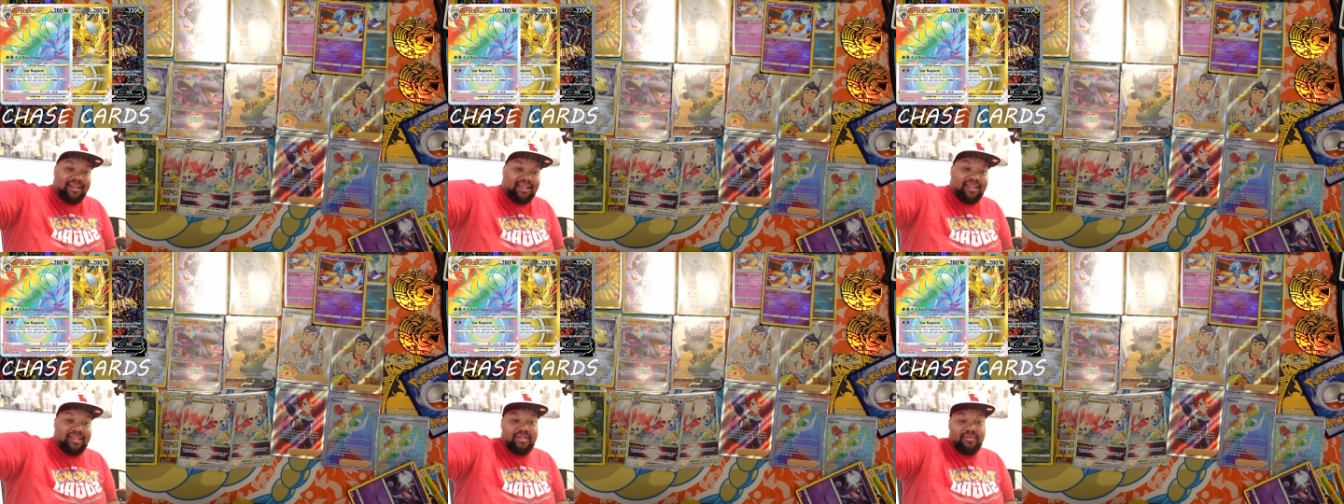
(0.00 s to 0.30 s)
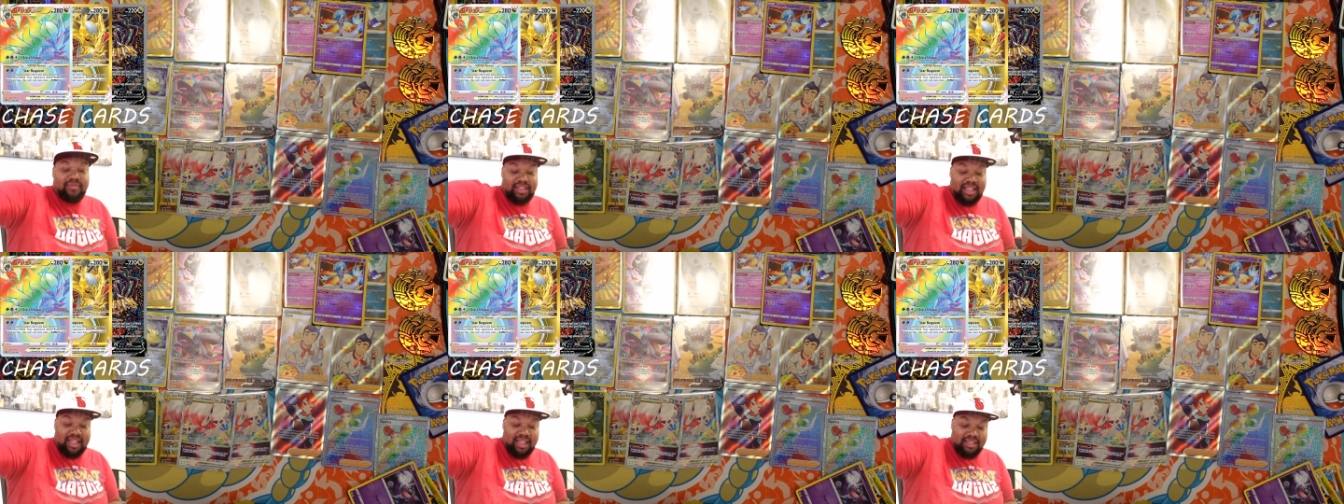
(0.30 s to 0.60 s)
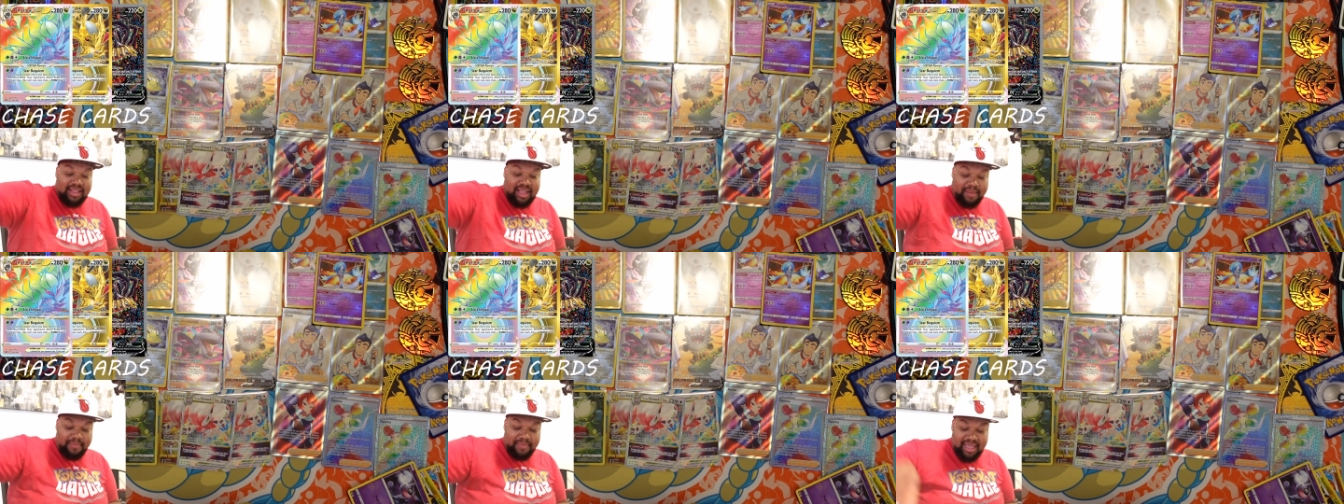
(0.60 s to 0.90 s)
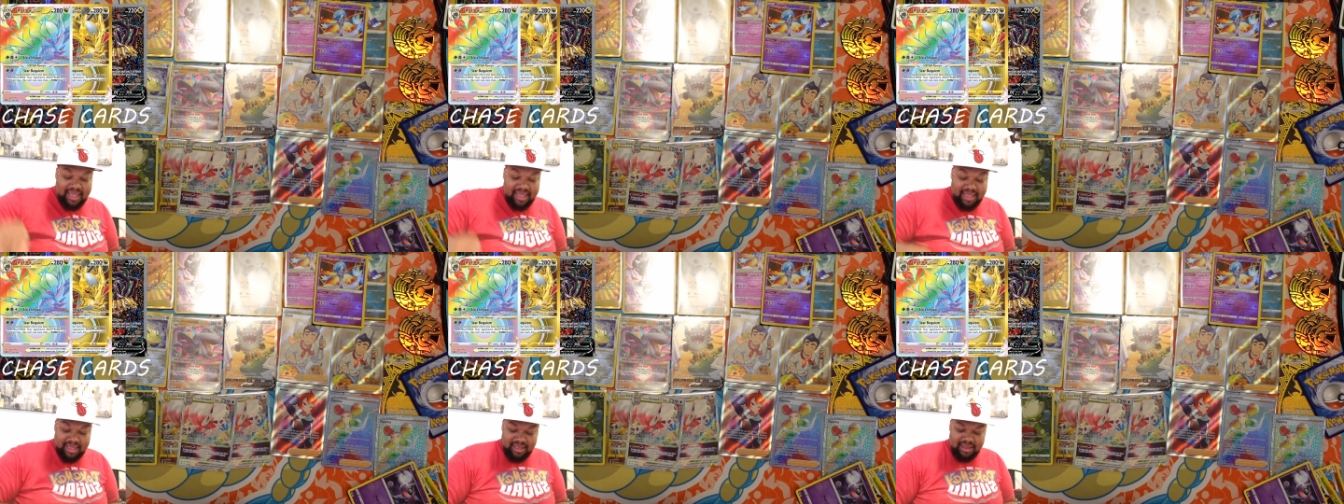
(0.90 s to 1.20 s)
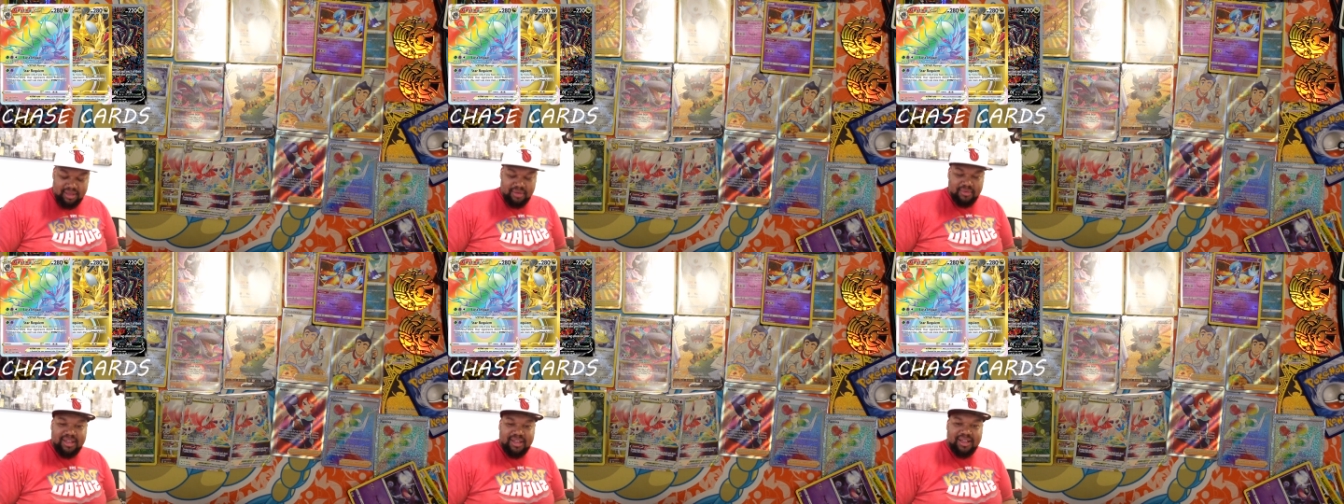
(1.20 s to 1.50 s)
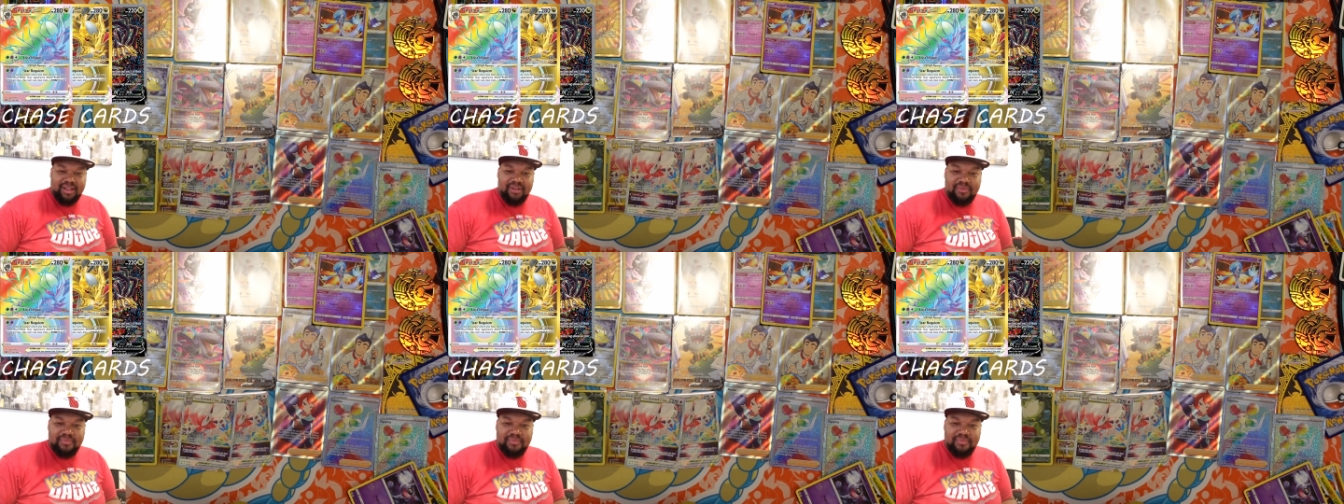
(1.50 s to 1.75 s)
I give it that's not bad. Here we go.